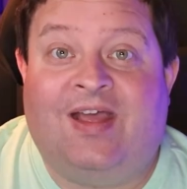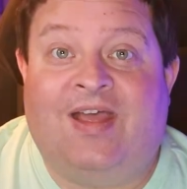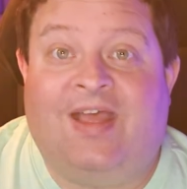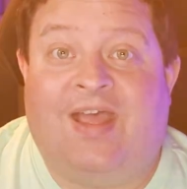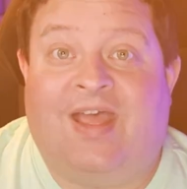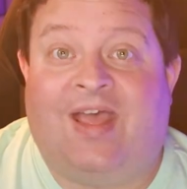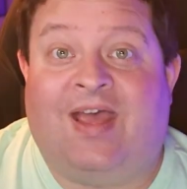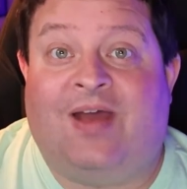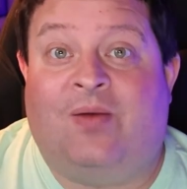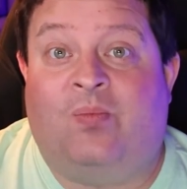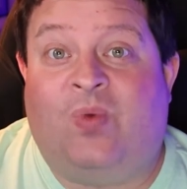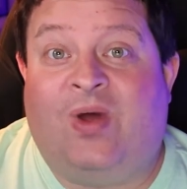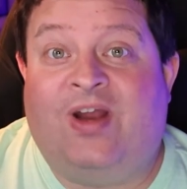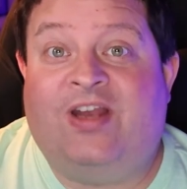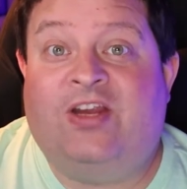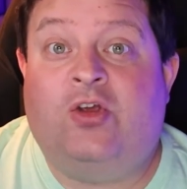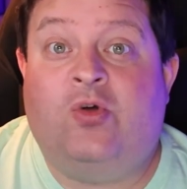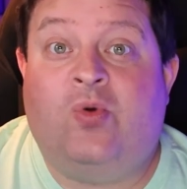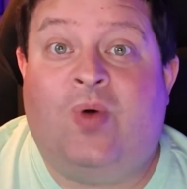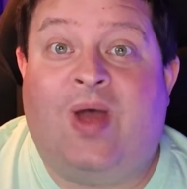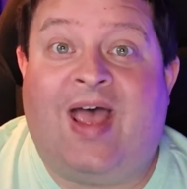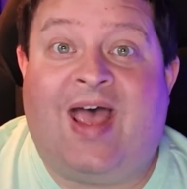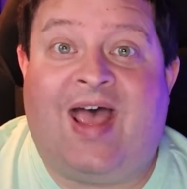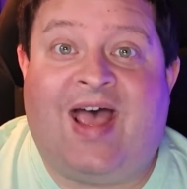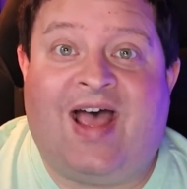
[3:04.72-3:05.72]
And when
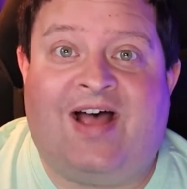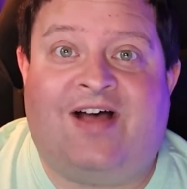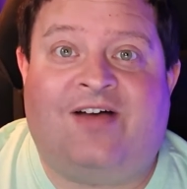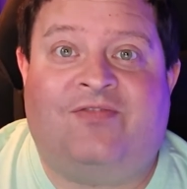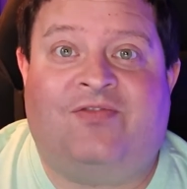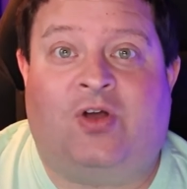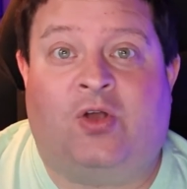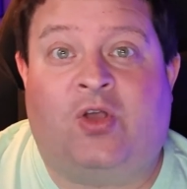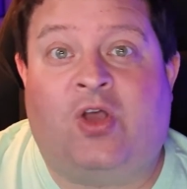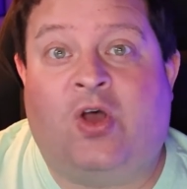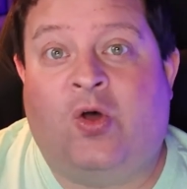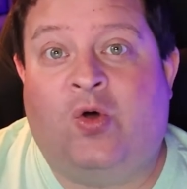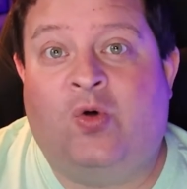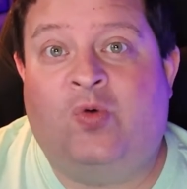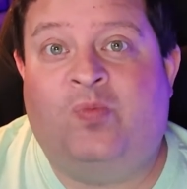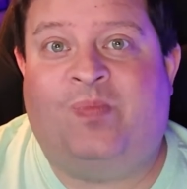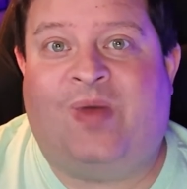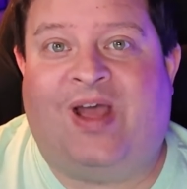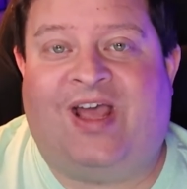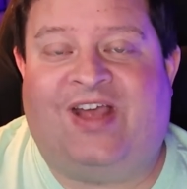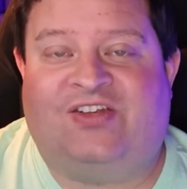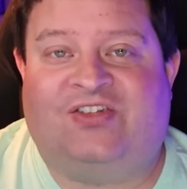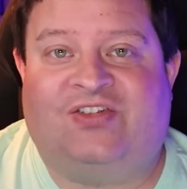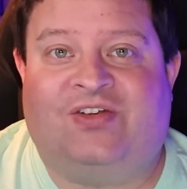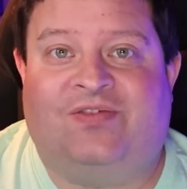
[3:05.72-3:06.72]
you have a code
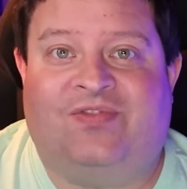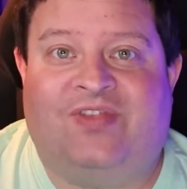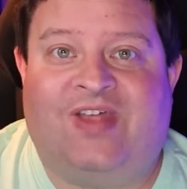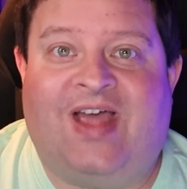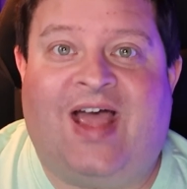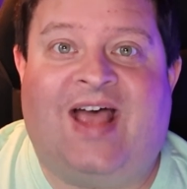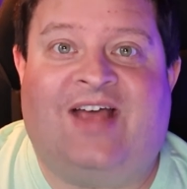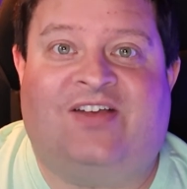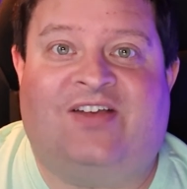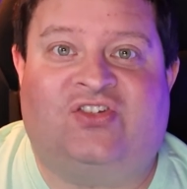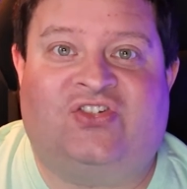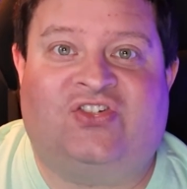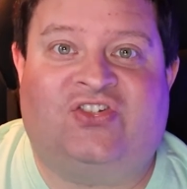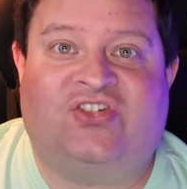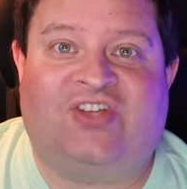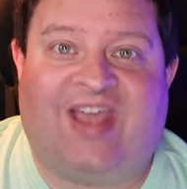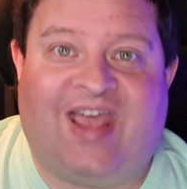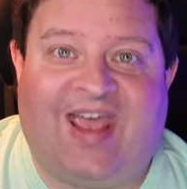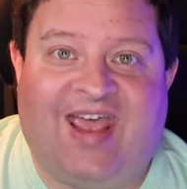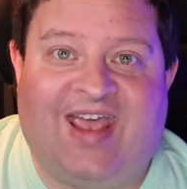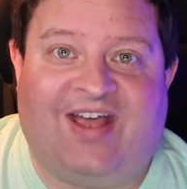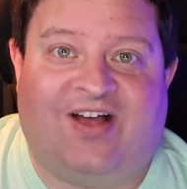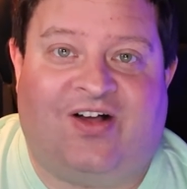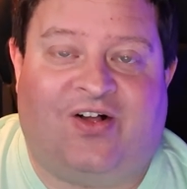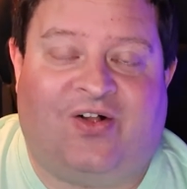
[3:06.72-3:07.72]
base of that
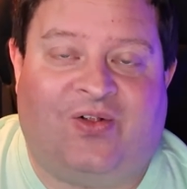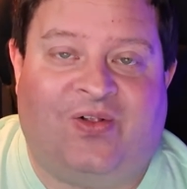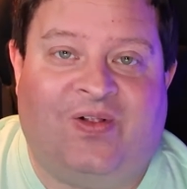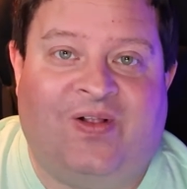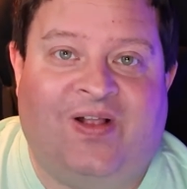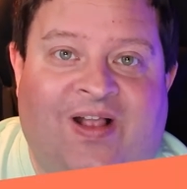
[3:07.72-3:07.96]
scale,